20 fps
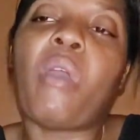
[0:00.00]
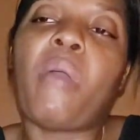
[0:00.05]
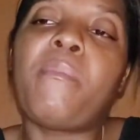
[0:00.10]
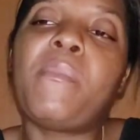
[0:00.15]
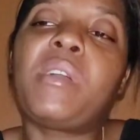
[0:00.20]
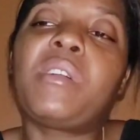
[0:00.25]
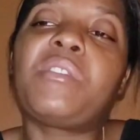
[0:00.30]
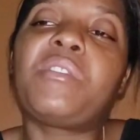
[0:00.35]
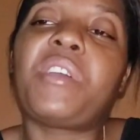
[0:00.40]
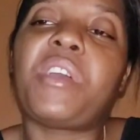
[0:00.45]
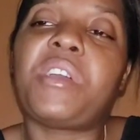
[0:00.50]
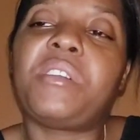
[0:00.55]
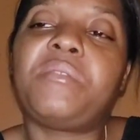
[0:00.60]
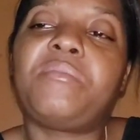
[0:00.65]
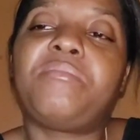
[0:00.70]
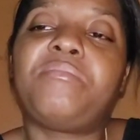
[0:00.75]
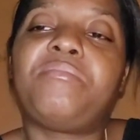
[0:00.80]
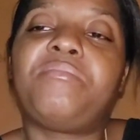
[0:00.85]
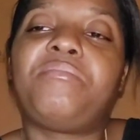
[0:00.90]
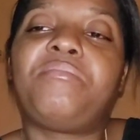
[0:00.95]
I cry.
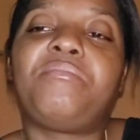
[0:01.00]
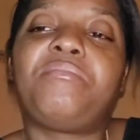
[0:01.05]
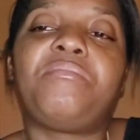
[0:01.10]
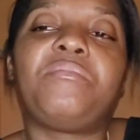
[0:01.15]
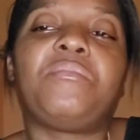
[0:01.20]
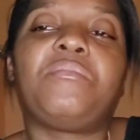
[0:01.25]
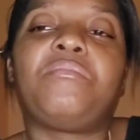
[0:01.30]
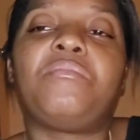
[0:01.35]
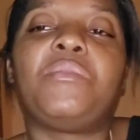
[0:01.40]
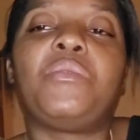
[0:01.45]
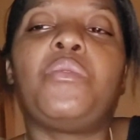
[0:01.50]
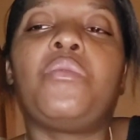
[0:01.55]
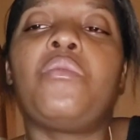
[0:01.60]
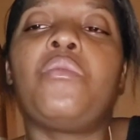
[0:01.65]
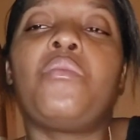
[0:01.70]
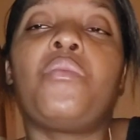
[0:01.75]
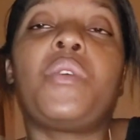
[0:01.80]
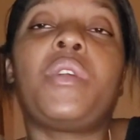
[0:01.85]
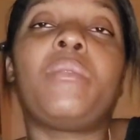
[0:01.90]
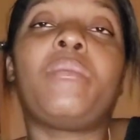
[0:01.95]
I couldn't
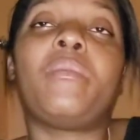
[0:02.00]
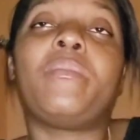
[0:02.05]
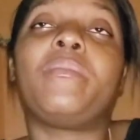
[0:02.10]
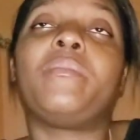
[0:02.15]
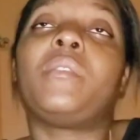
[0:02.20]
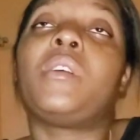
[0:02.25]
hold it.